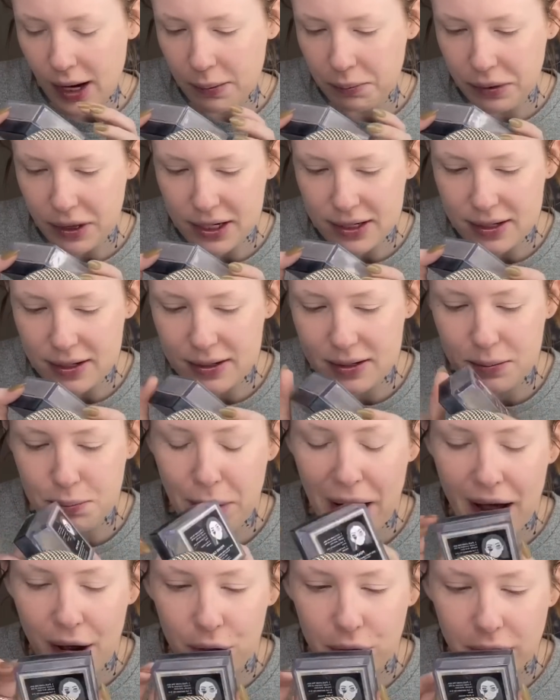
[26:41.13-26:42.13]
this is
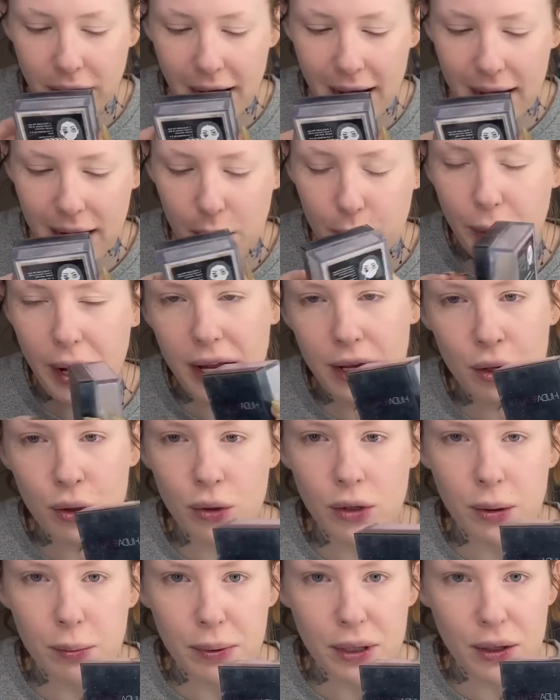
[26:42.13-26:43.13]
Pound Cake by
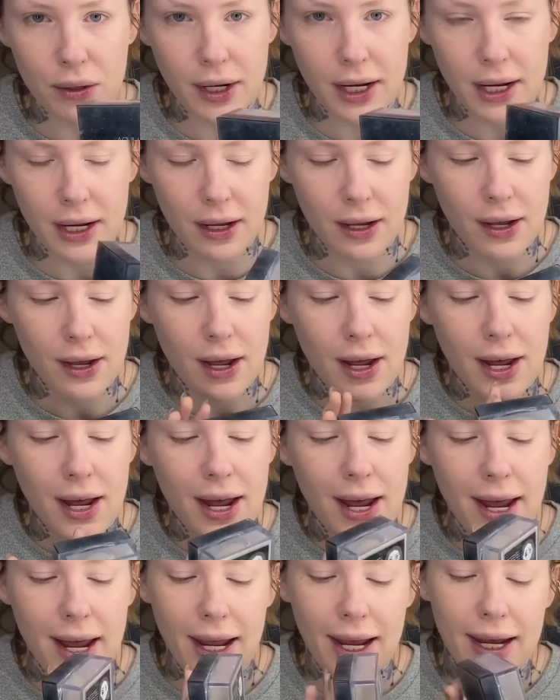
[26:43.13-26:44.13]
Huda Beauty.
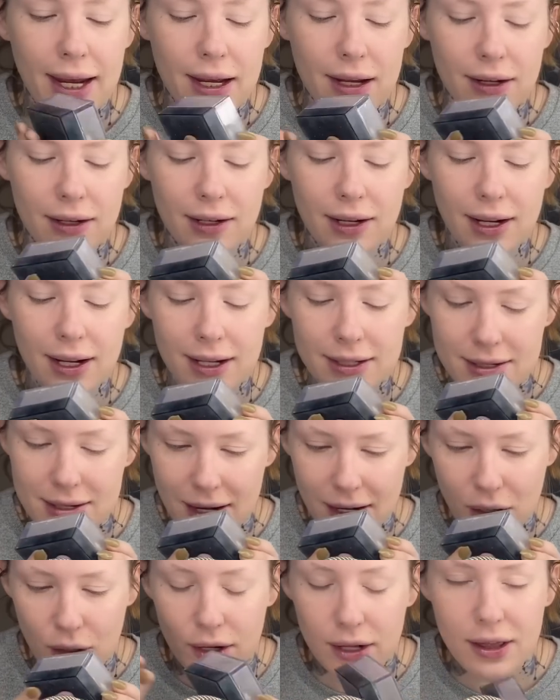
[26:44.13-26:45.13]
And it's,
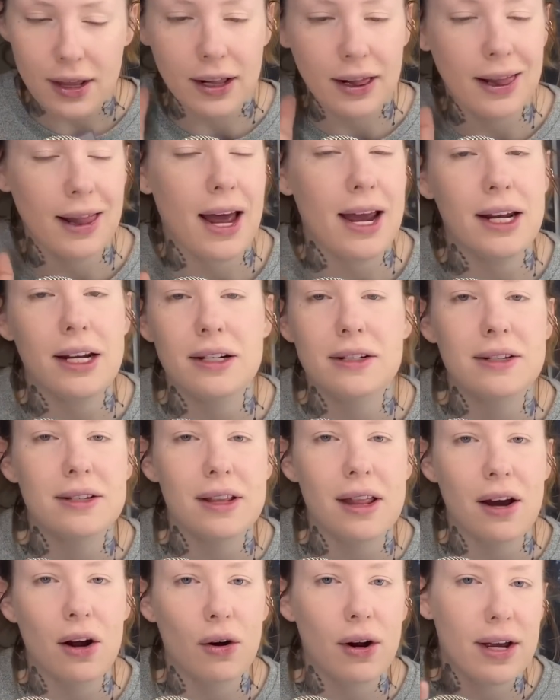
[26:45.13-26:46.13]
like, the lightest
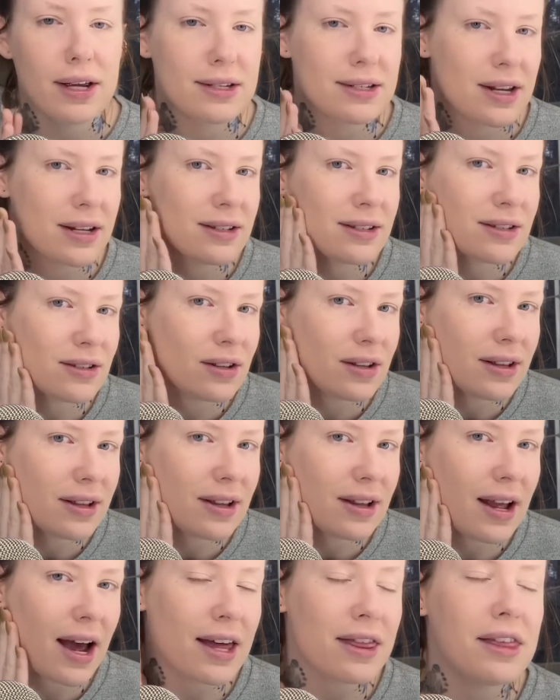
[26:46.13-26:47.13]
there is.
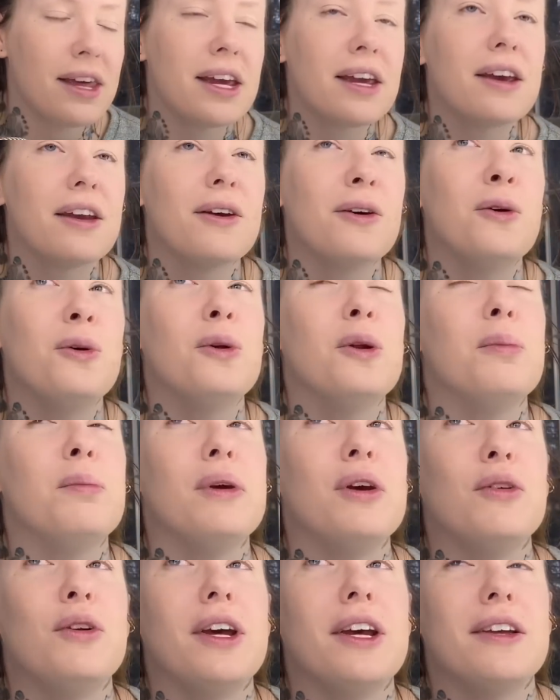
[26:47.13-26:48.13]
I think Huda
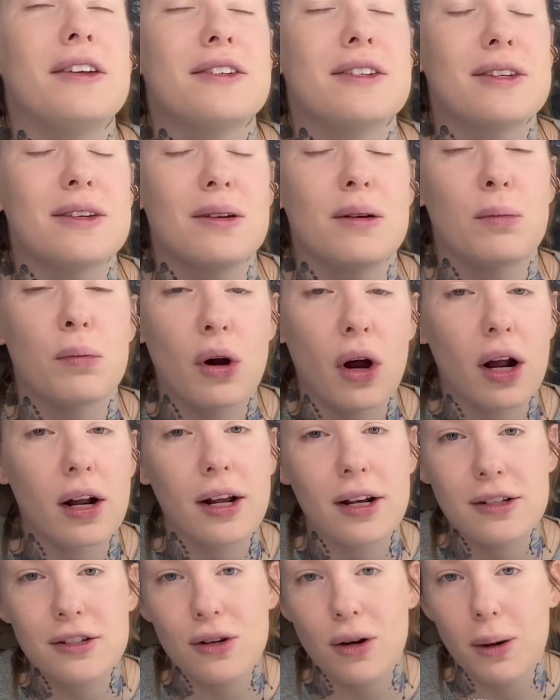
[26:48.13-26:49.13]
Beauty's
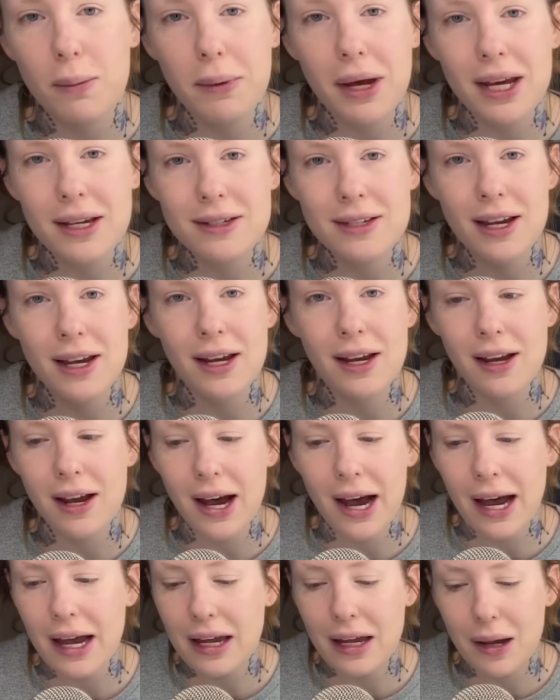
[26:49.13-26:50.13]
products are amazing.
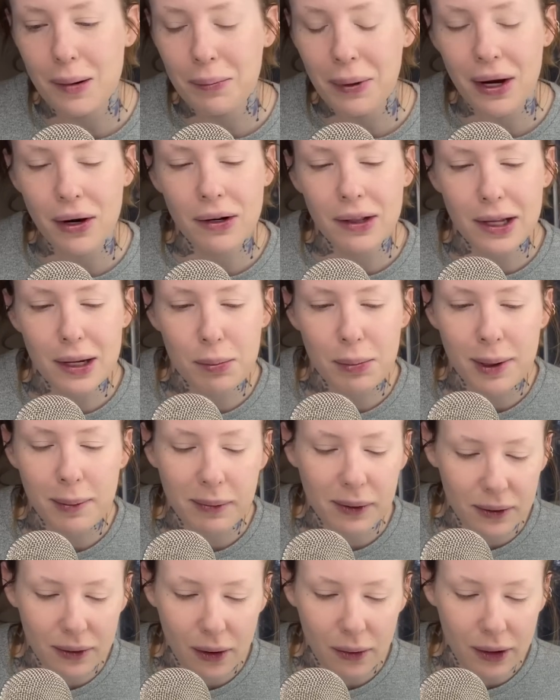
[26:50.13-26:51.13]
Apparently
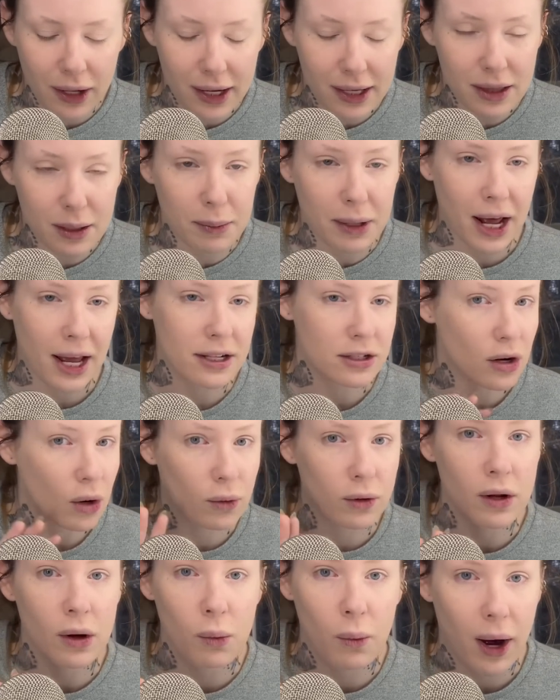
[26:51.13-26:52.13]
people don't like them, and I
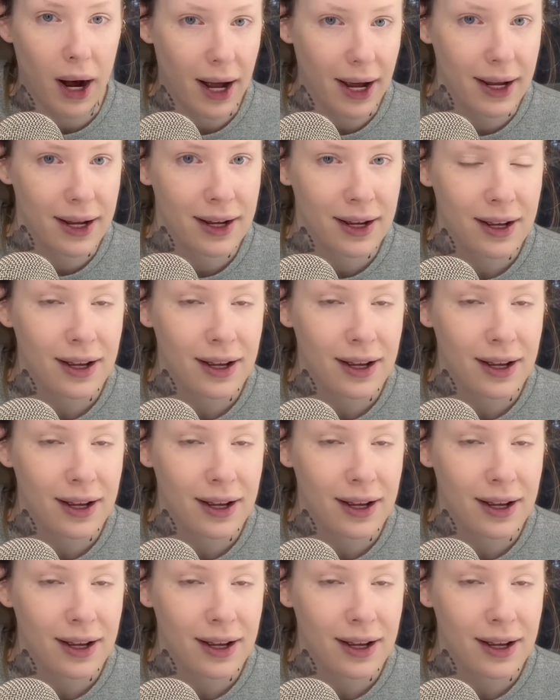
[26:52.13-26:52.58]
don't know why.